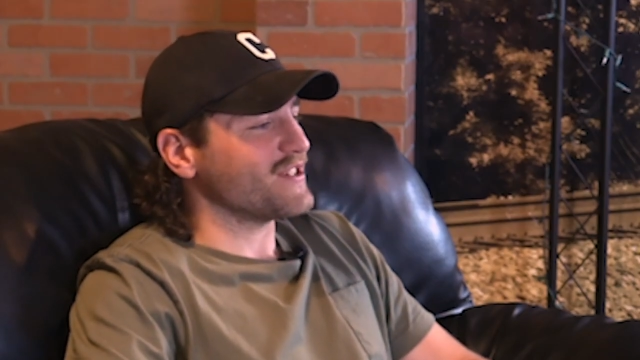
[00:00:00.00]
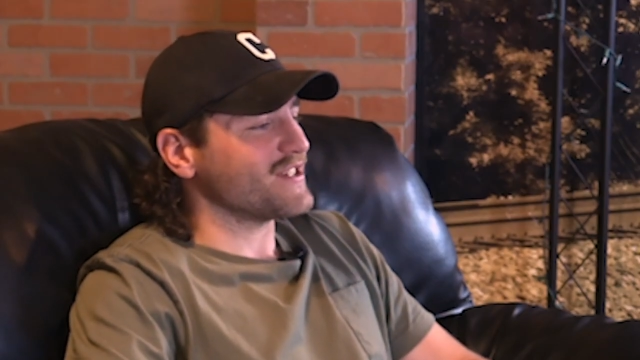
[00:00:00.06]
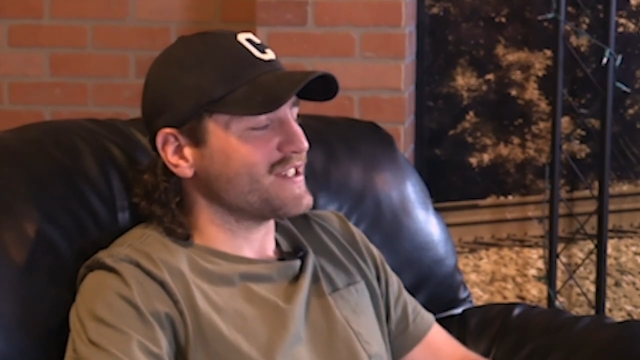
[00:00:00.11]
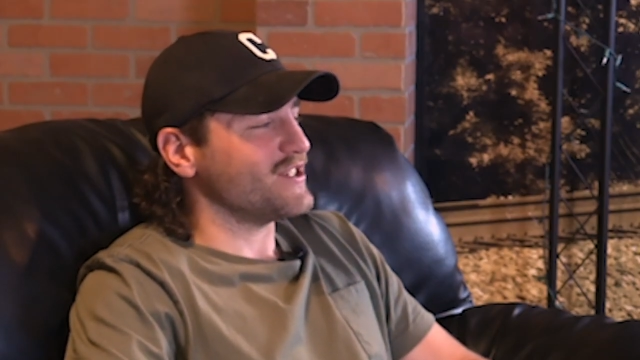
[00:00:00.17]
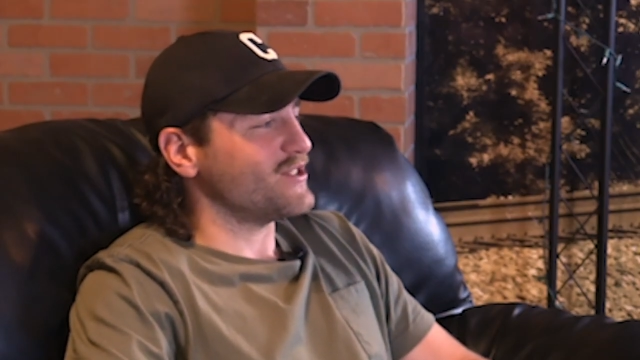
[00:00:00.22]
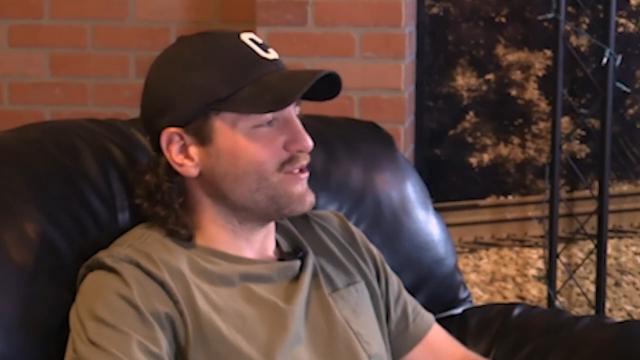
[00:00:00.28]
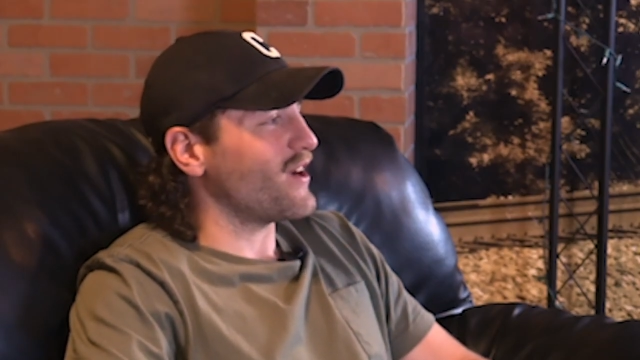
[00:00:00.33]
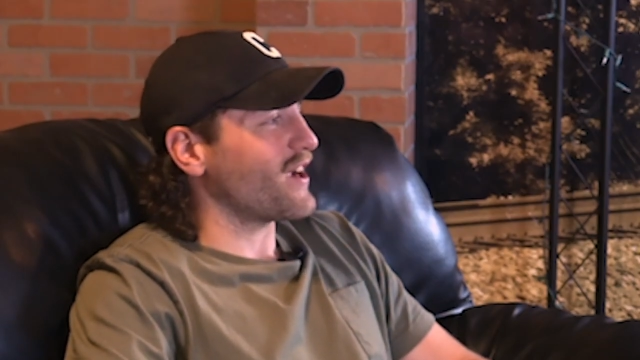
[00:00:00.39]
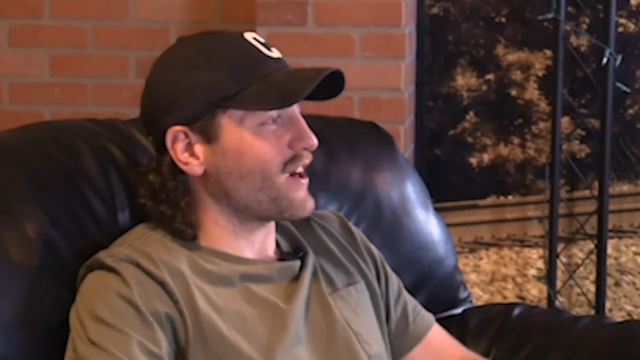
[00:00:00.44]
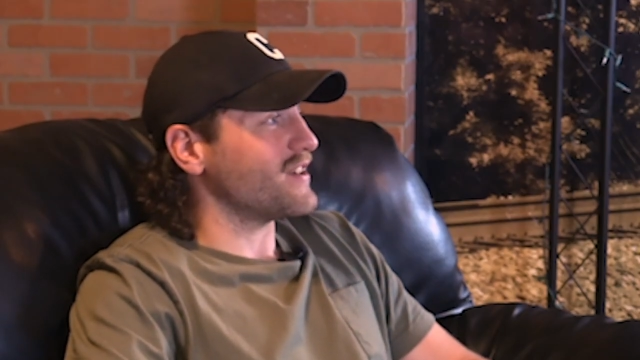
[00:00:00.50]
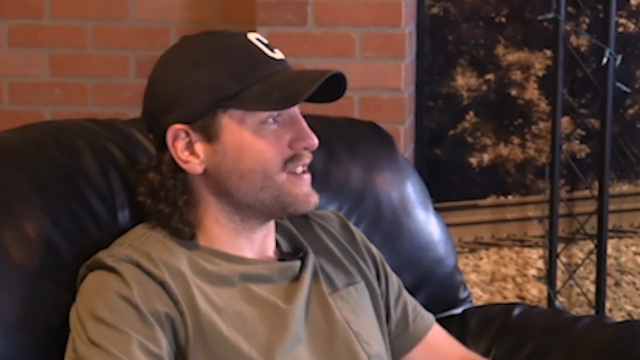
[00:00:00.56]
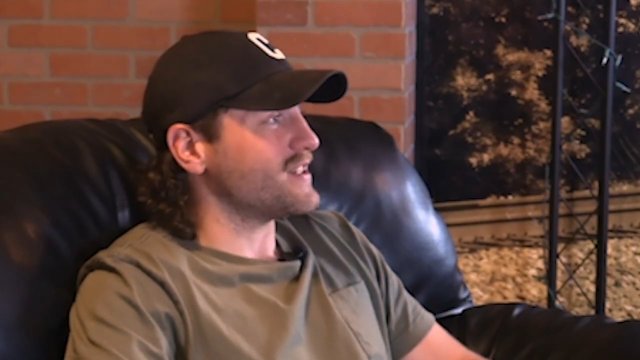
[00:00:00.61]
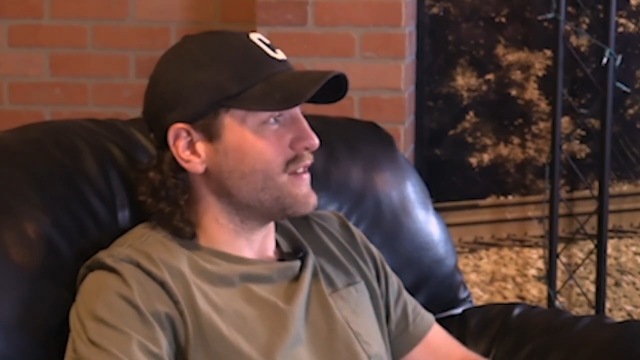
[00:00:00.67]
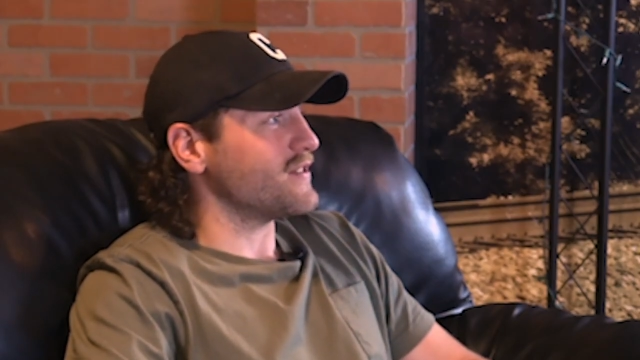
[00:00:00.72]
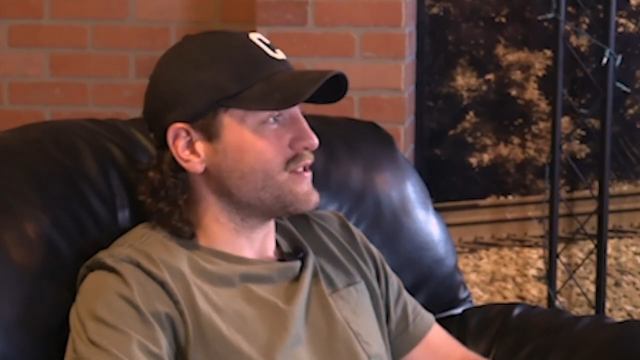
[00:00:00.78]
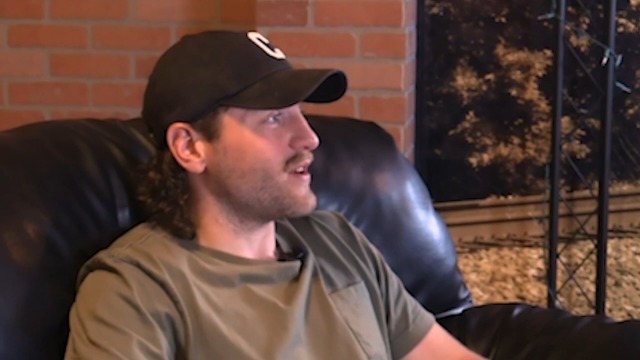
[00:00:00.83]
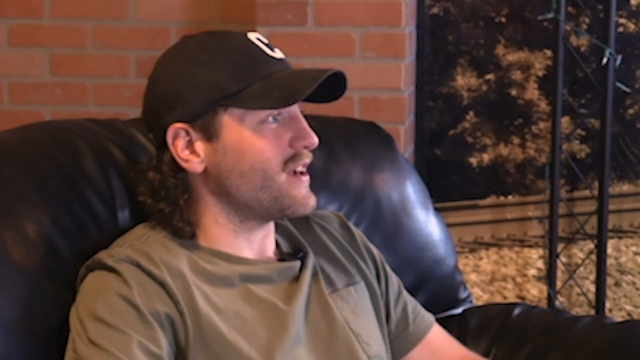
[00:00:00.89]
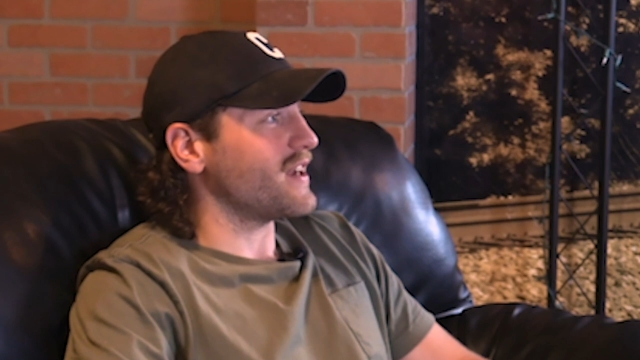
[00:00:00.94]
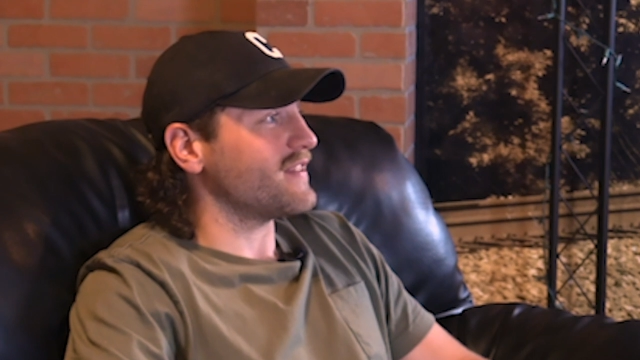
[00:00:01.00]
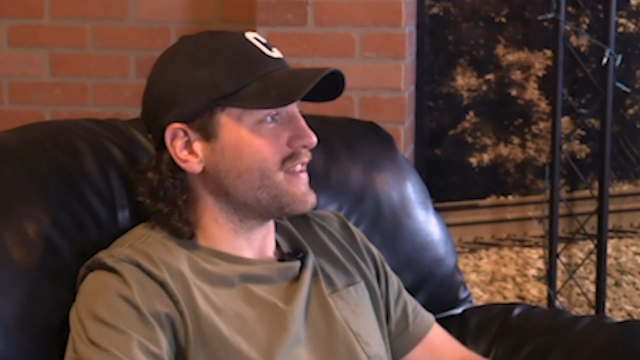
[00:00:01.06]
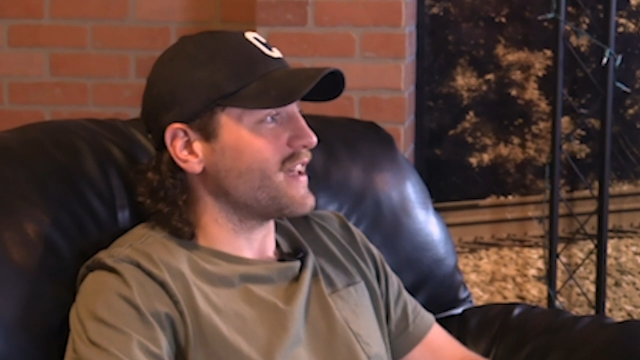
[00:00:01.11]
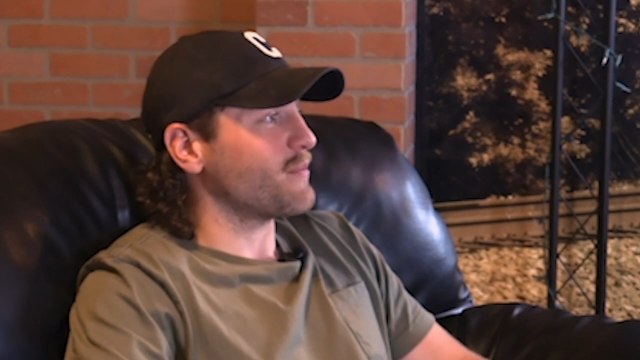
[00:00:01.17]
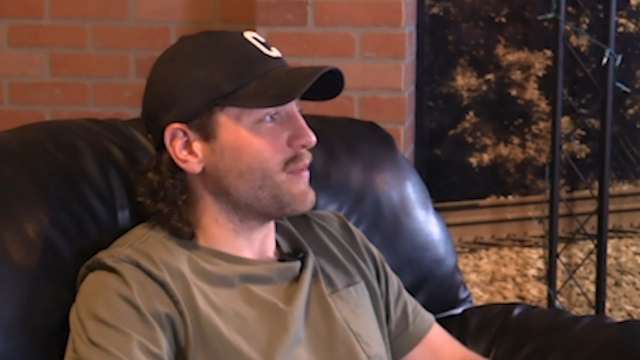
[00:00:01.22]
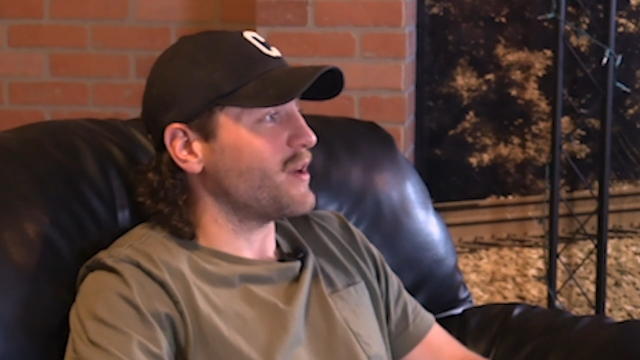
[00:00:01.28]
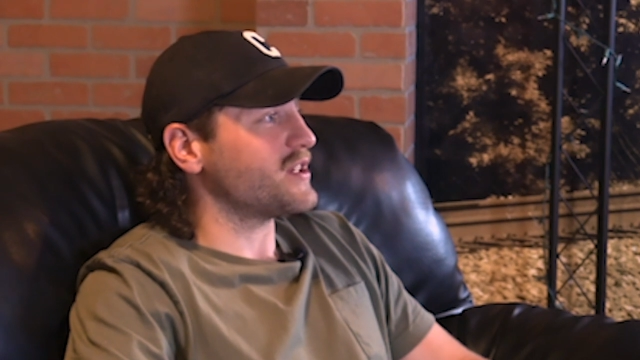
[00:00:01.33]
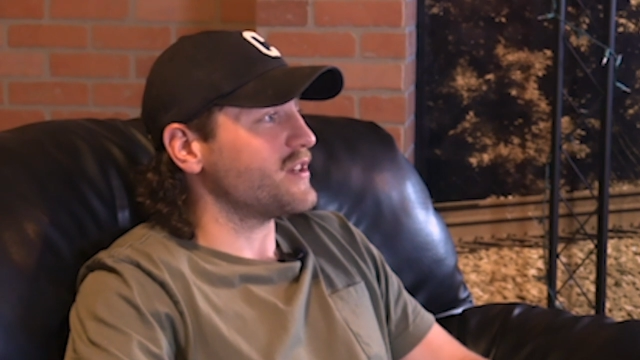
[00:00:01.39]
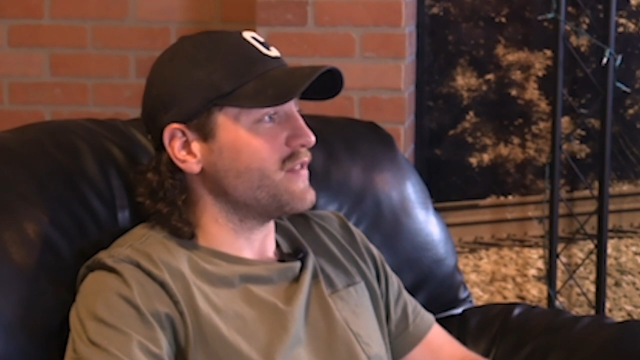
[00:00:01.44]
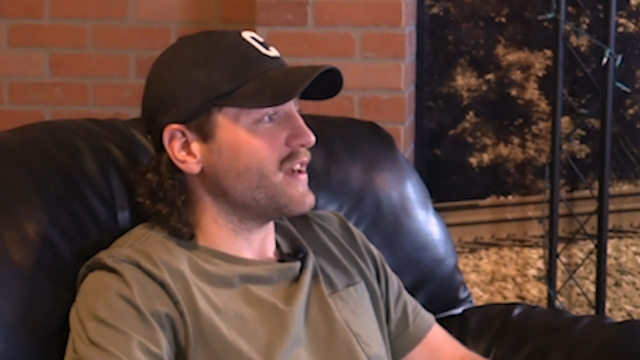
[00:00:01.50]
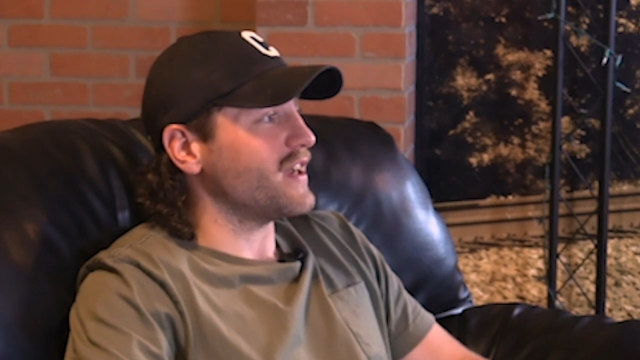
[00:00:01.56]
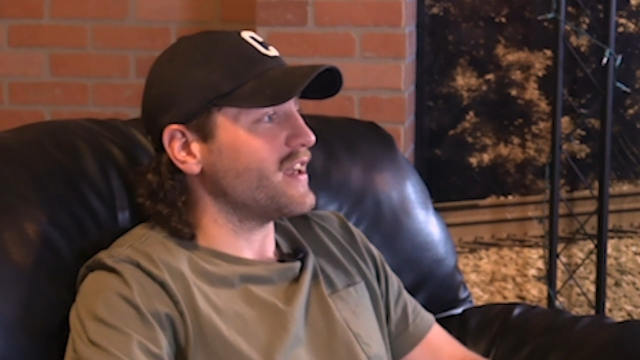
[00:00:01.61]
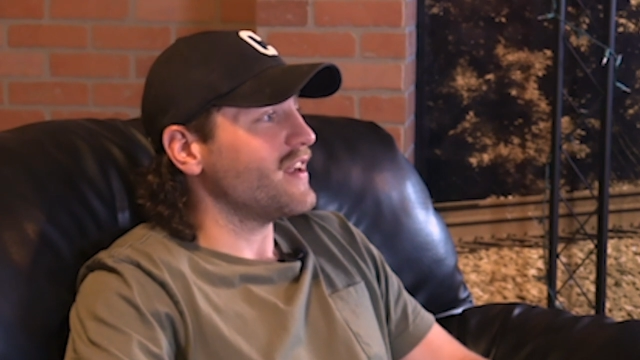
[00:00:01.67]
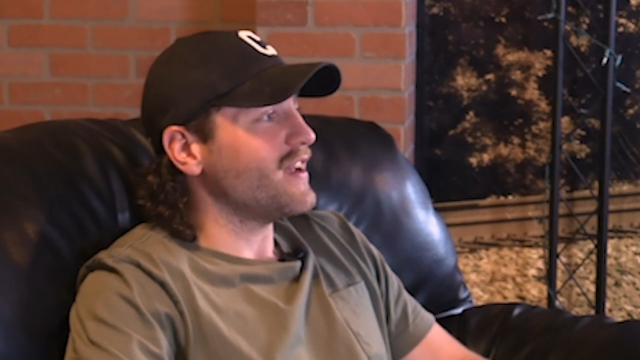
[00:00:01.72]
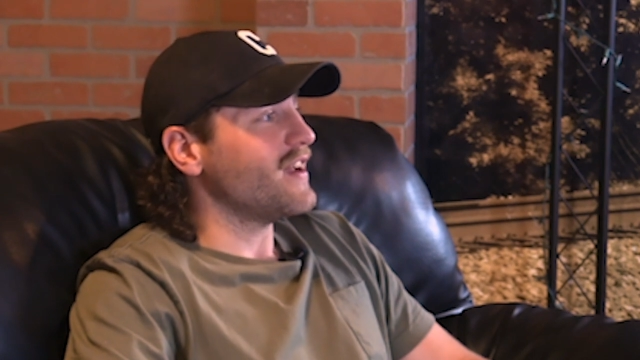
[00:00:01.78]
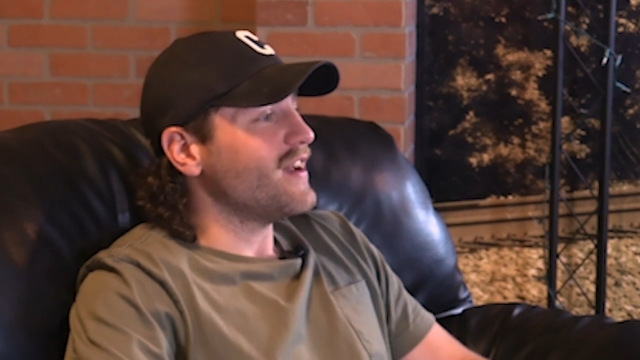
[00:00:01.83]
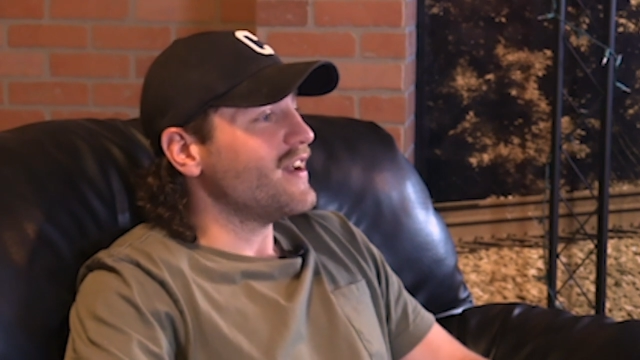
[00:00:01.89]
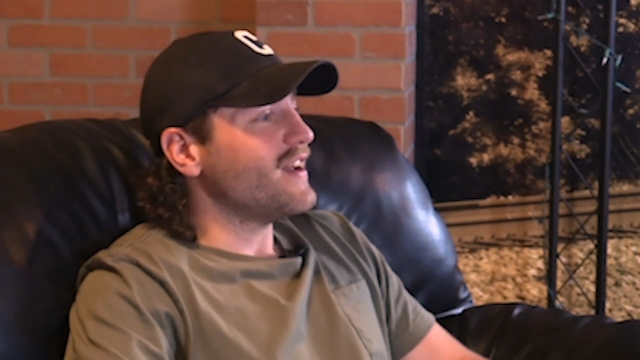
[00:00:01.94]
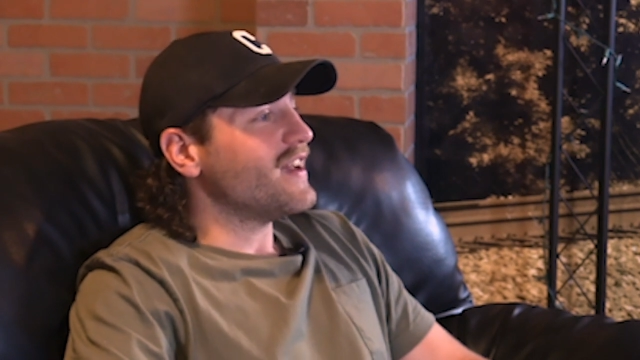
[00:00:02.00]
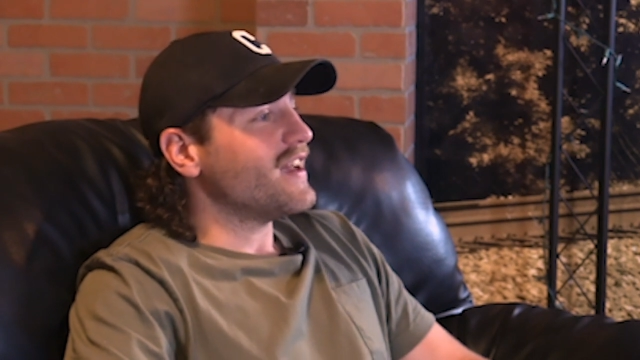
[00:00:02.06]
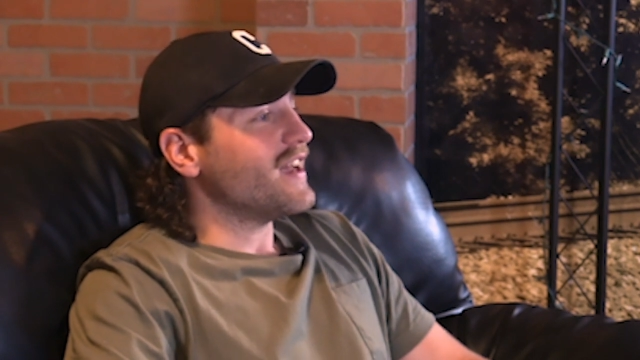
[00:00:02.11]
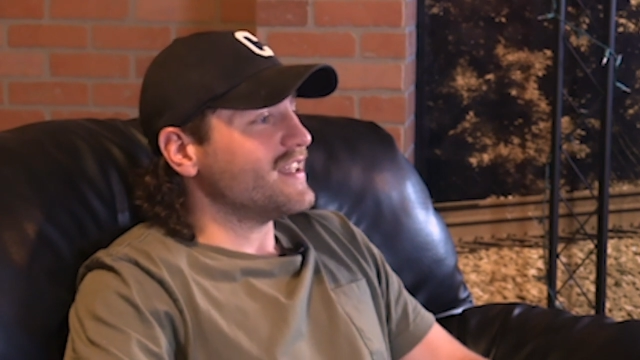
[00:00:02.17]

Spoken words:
we were just enjoying ourselves, so I didn't think much of it